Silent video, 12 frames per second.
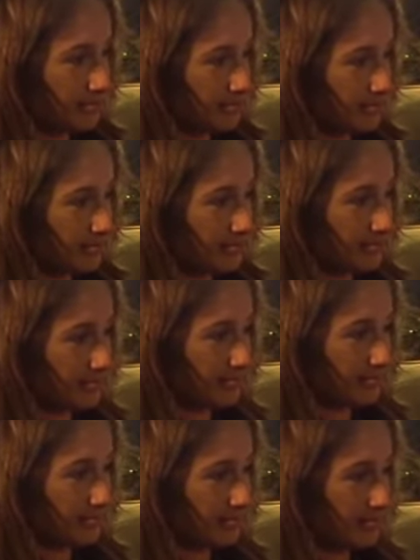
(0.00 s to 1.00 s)

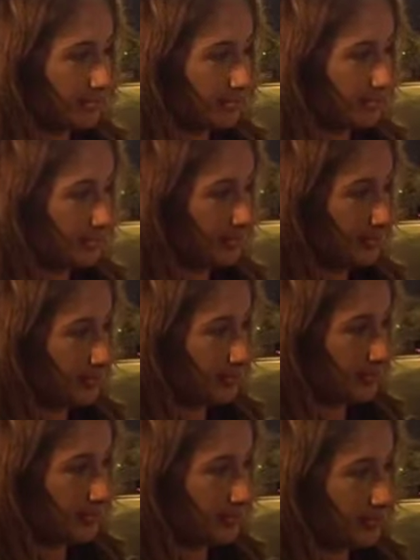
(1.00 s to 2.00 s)

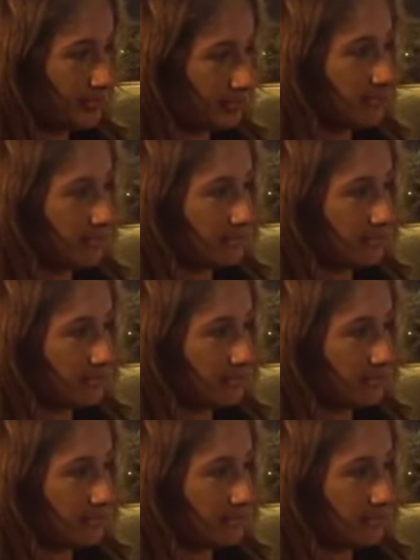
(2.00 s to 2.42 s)
The person shown says nothing.